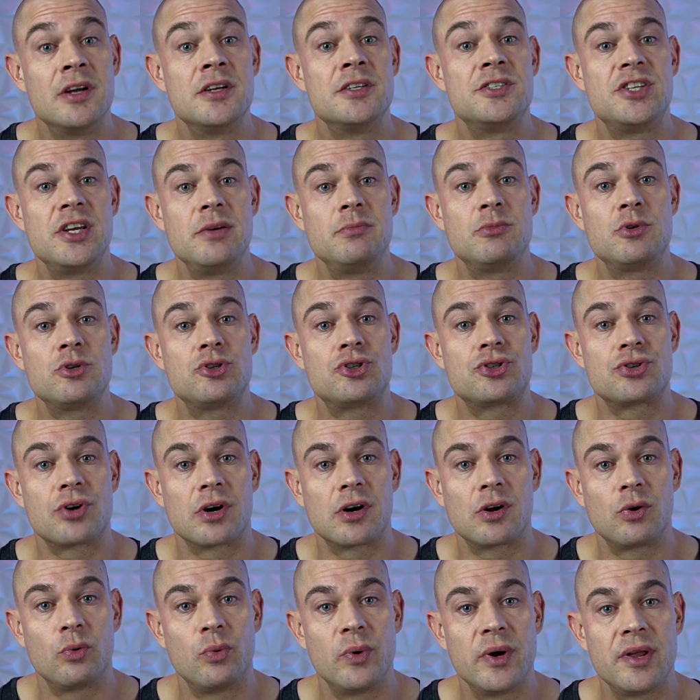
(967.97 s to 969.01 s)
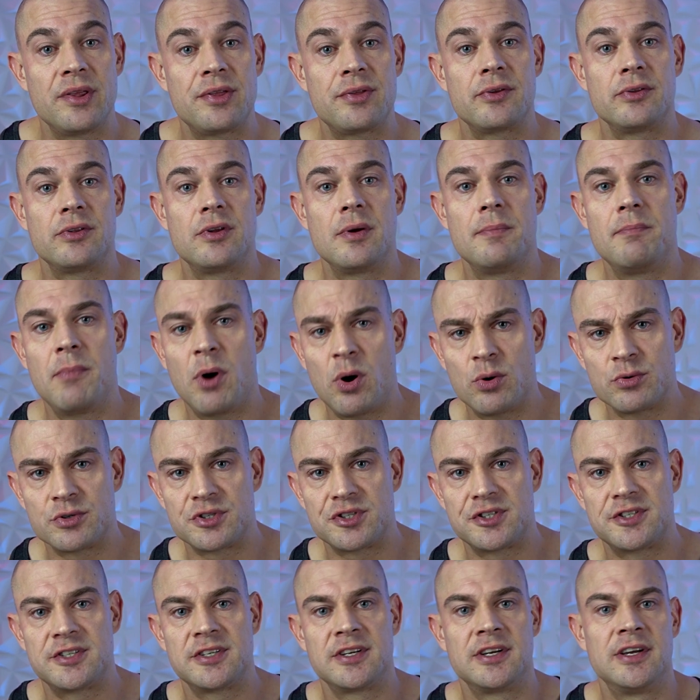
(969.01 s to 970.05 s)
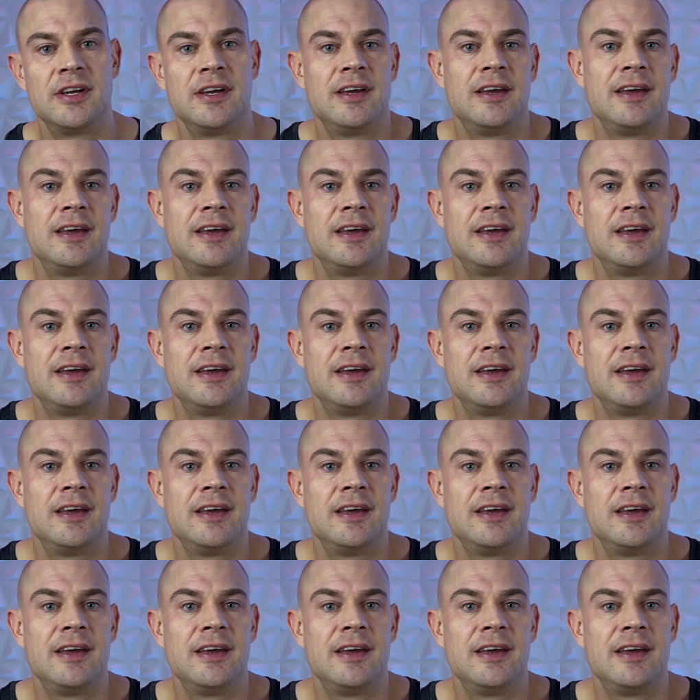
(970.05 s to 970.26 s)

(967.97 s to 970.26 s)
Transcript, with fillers: seem to struggle with the most.